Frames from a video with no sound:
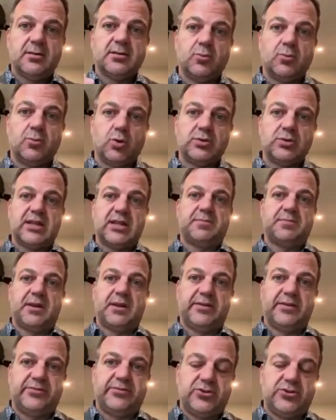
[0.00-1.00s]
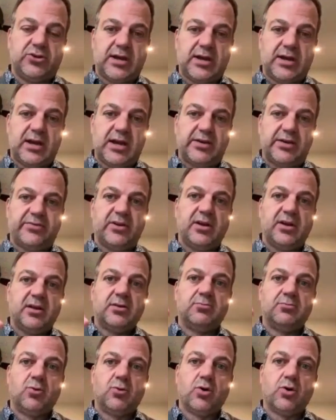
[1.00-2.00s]
the more death benefit you have,
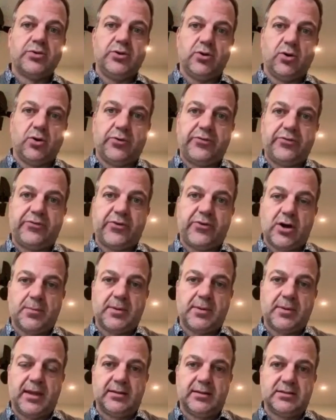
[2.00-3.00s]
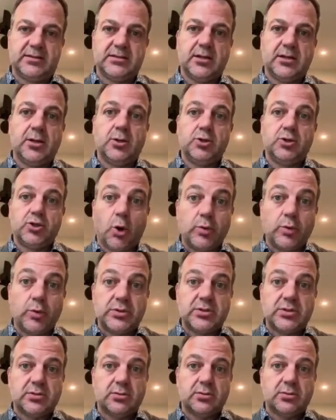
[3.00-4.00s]
the more the off-farm kids
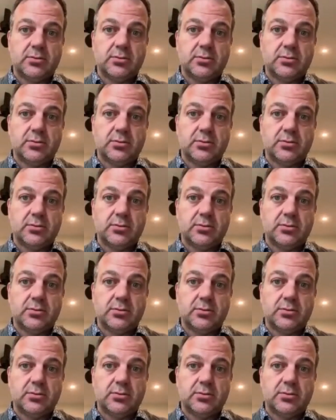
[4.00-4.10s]
don't,